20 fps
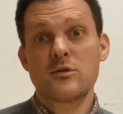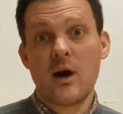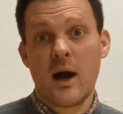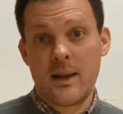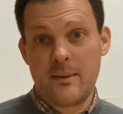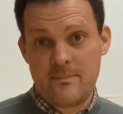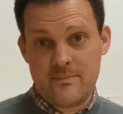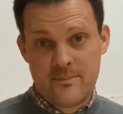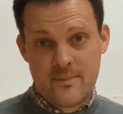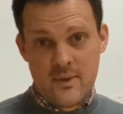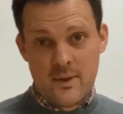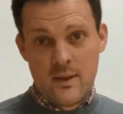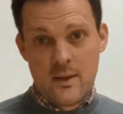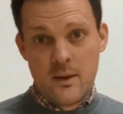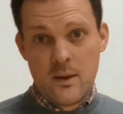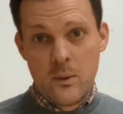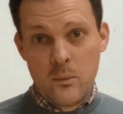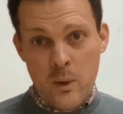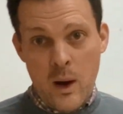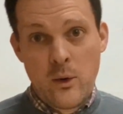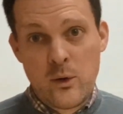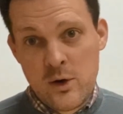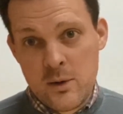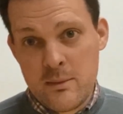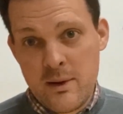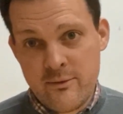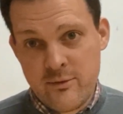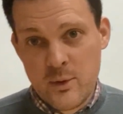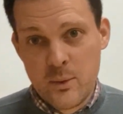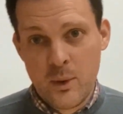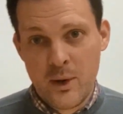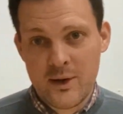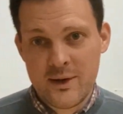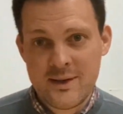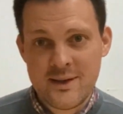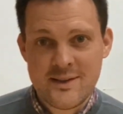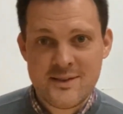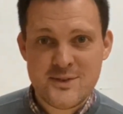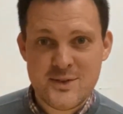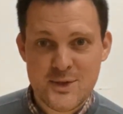Right, welcome
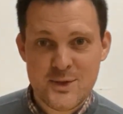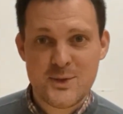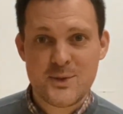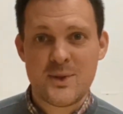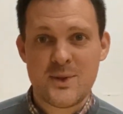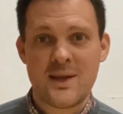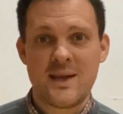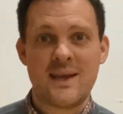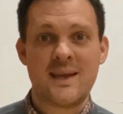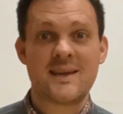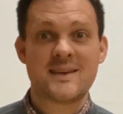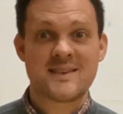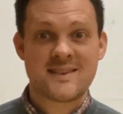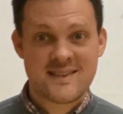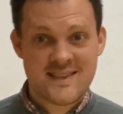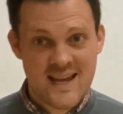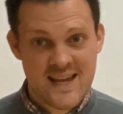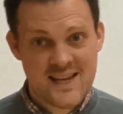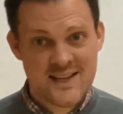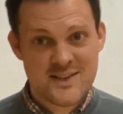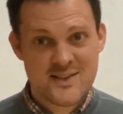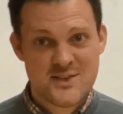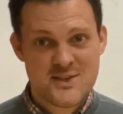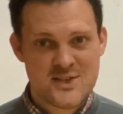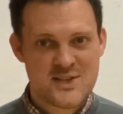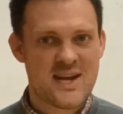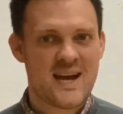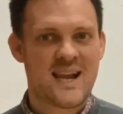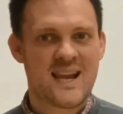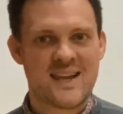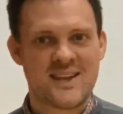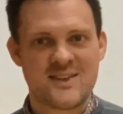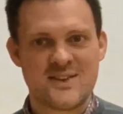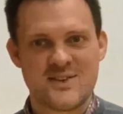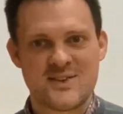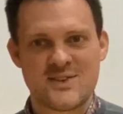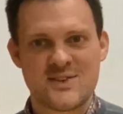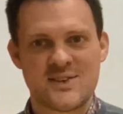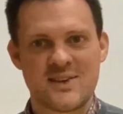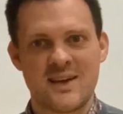everyone to the second
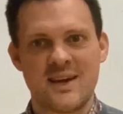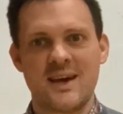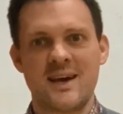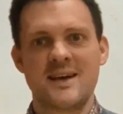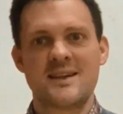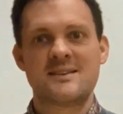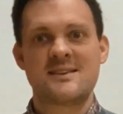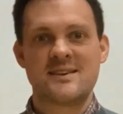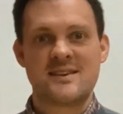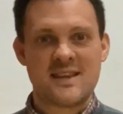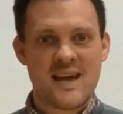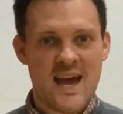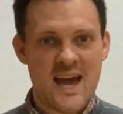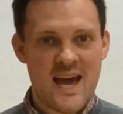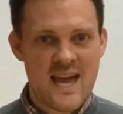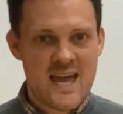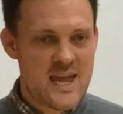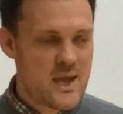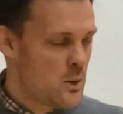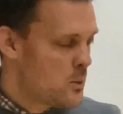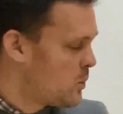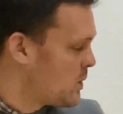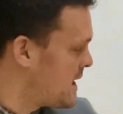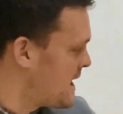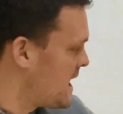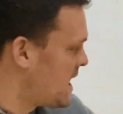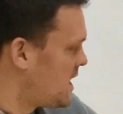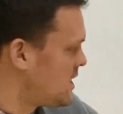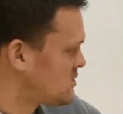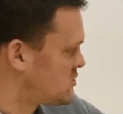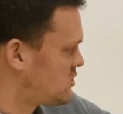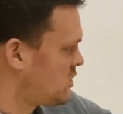challenge. Today we are